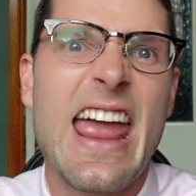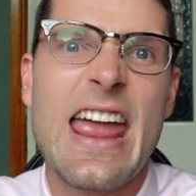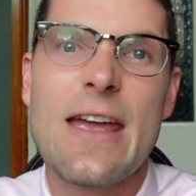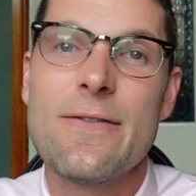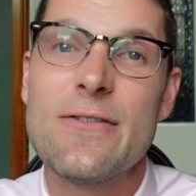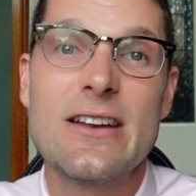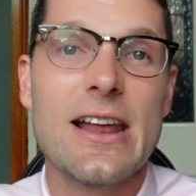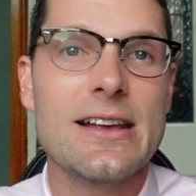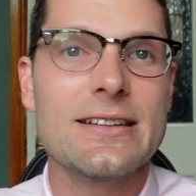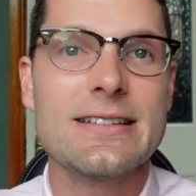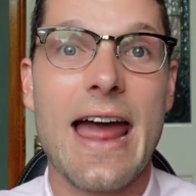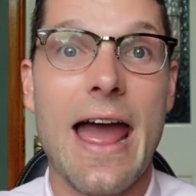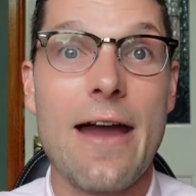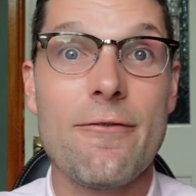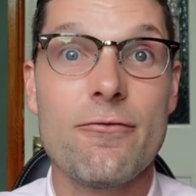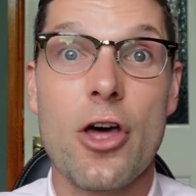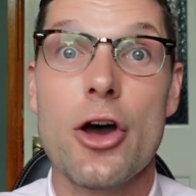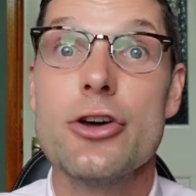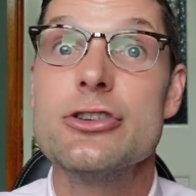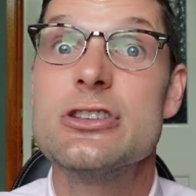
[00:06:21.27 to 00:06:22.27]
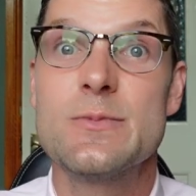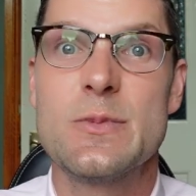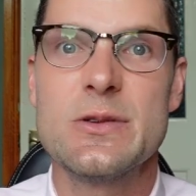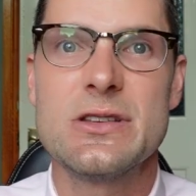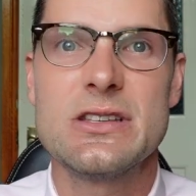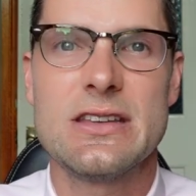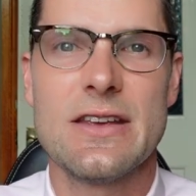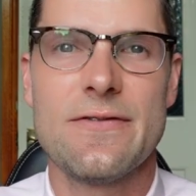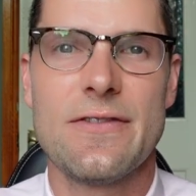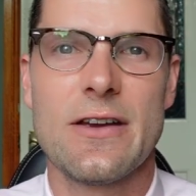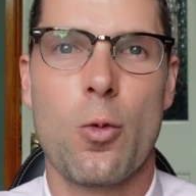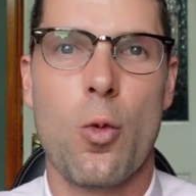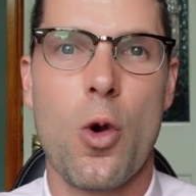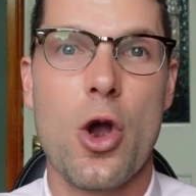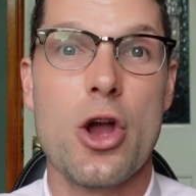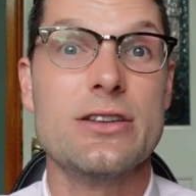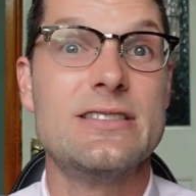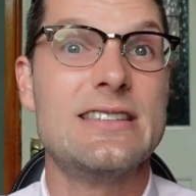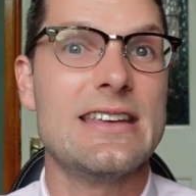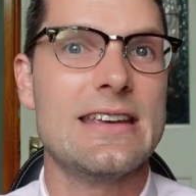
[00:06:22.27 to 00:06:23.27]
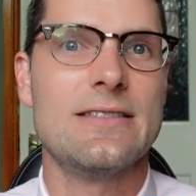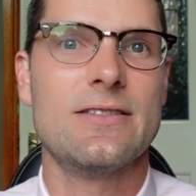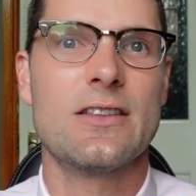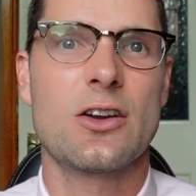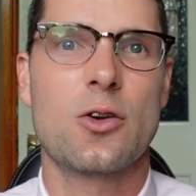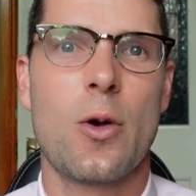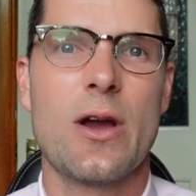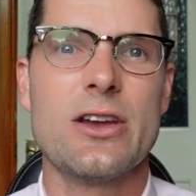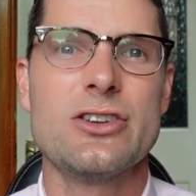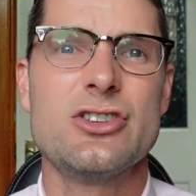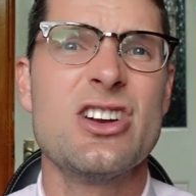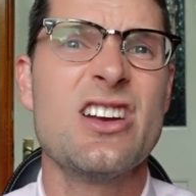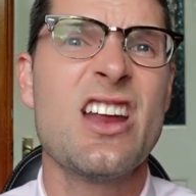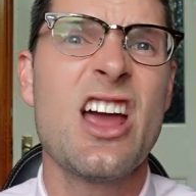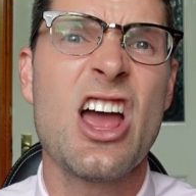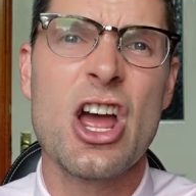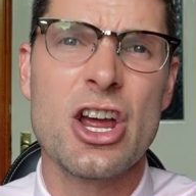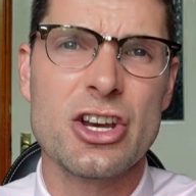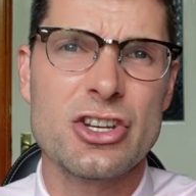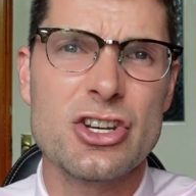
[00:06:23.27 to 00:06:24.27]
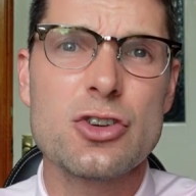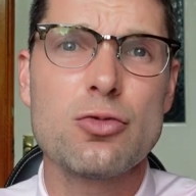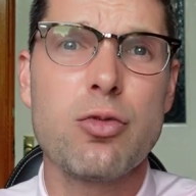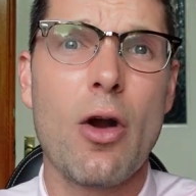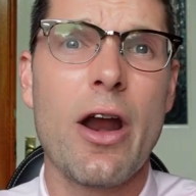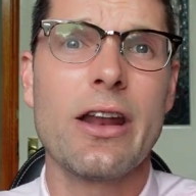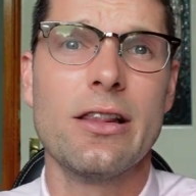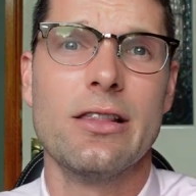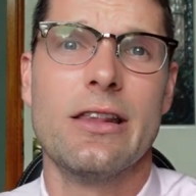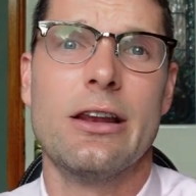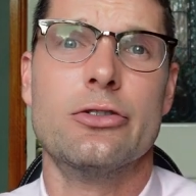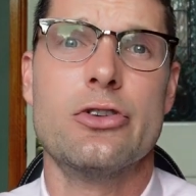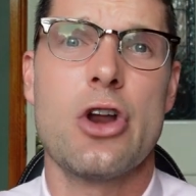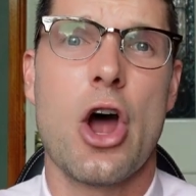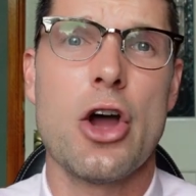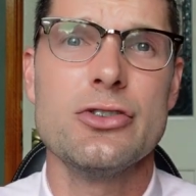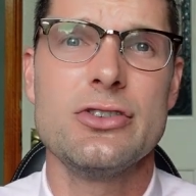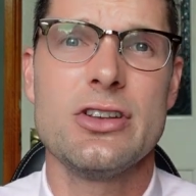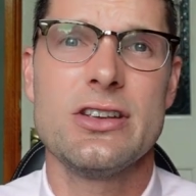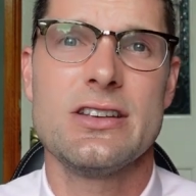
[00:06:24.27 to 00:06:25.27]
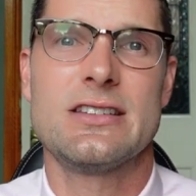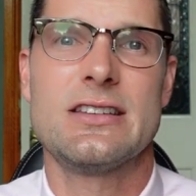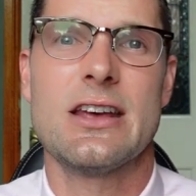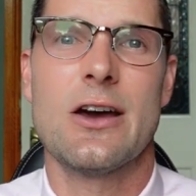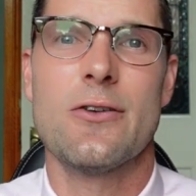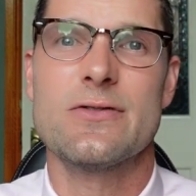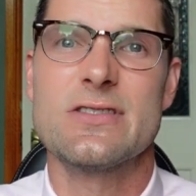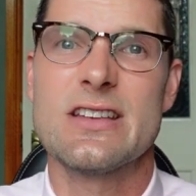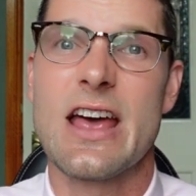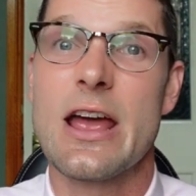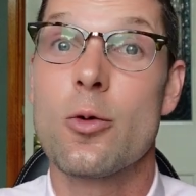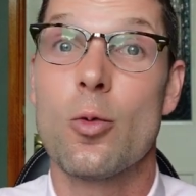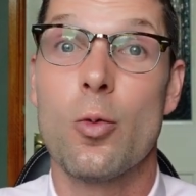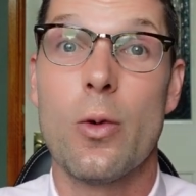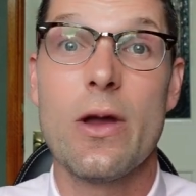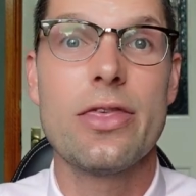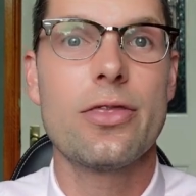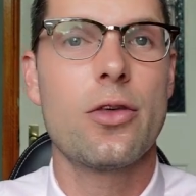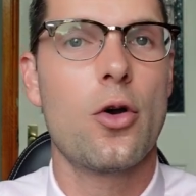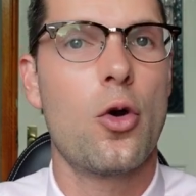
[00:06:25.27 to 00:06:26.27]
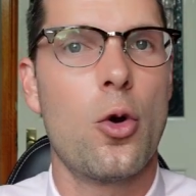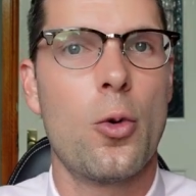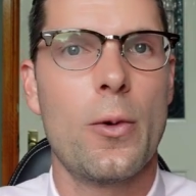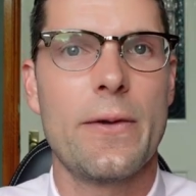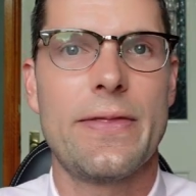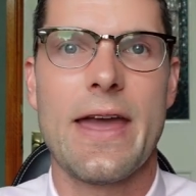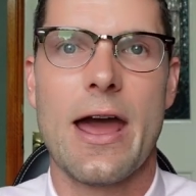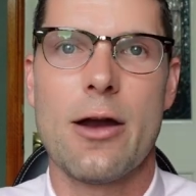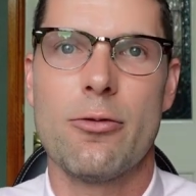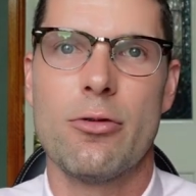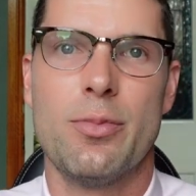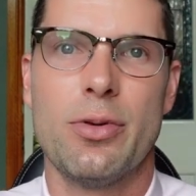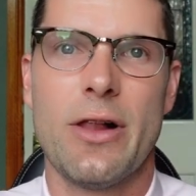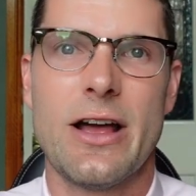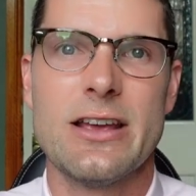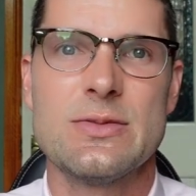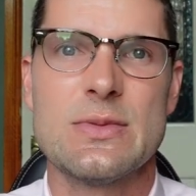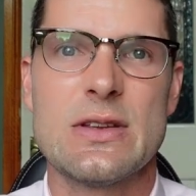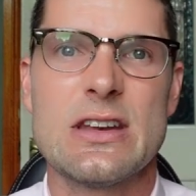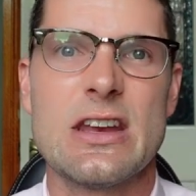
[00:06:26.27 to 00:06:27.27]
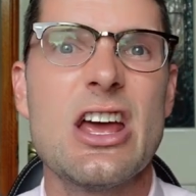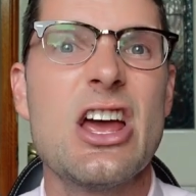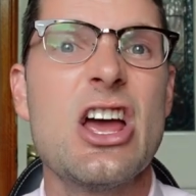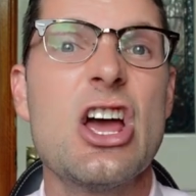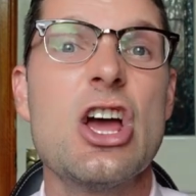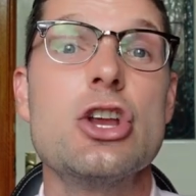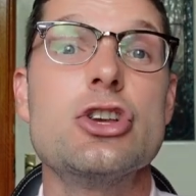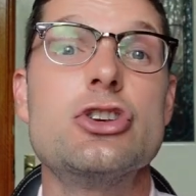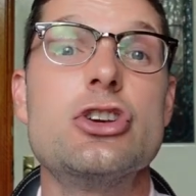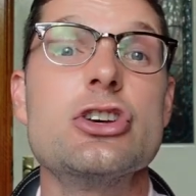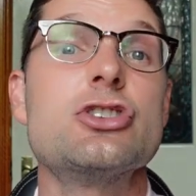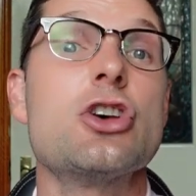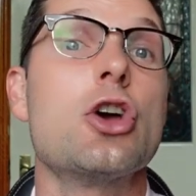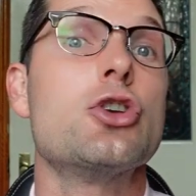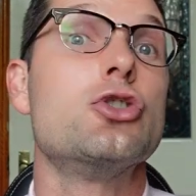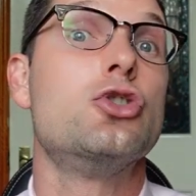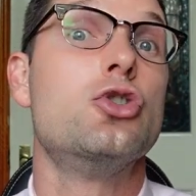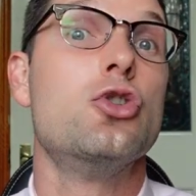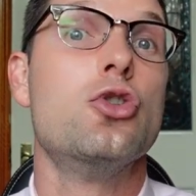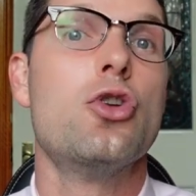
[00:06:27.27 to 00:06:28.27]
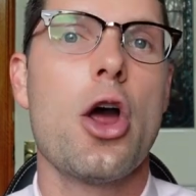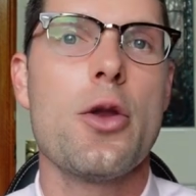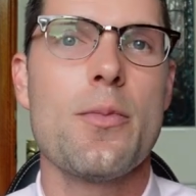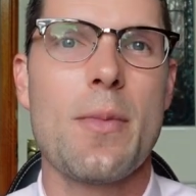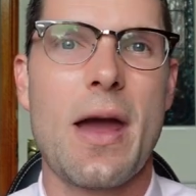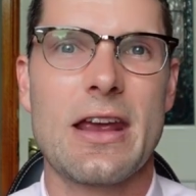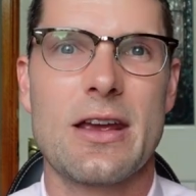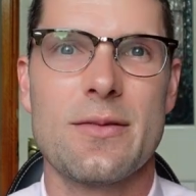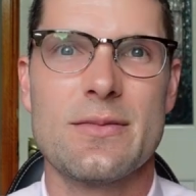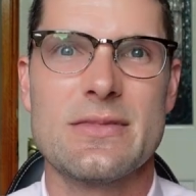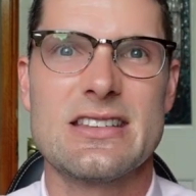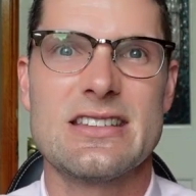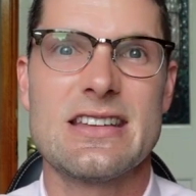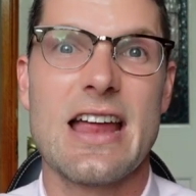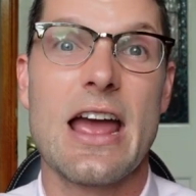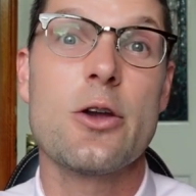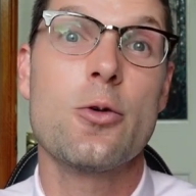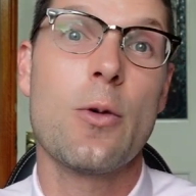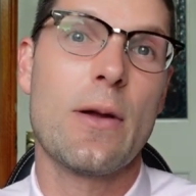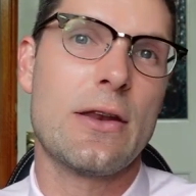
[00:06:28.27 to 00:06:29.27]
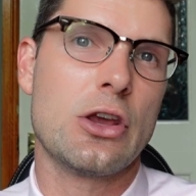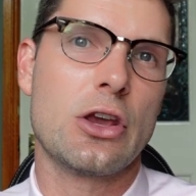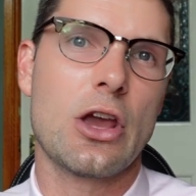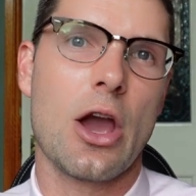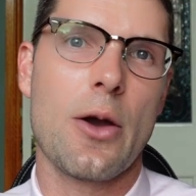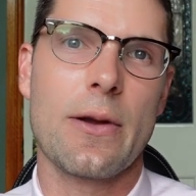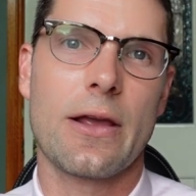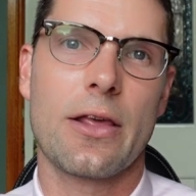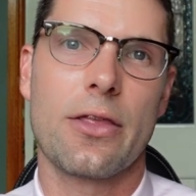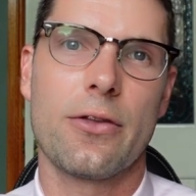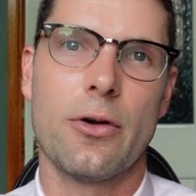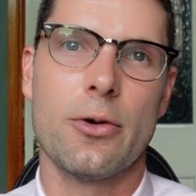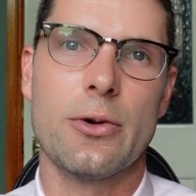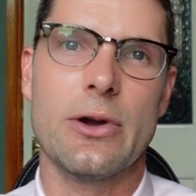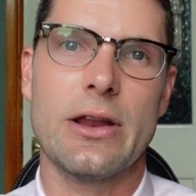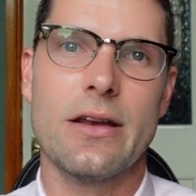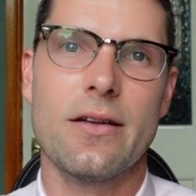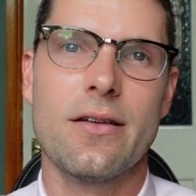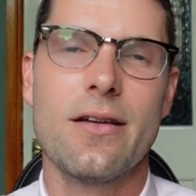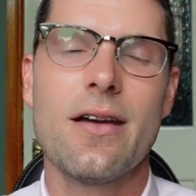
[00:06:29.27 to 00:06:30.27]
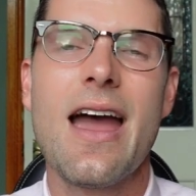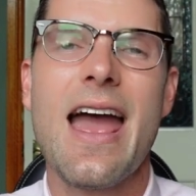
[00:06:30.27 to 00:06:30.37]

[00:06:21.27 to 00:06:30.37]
If it doesn't have those specific words in the question, just write a little note to yourself saying with or without replacement, just so you don't make a mistake when you're going through it.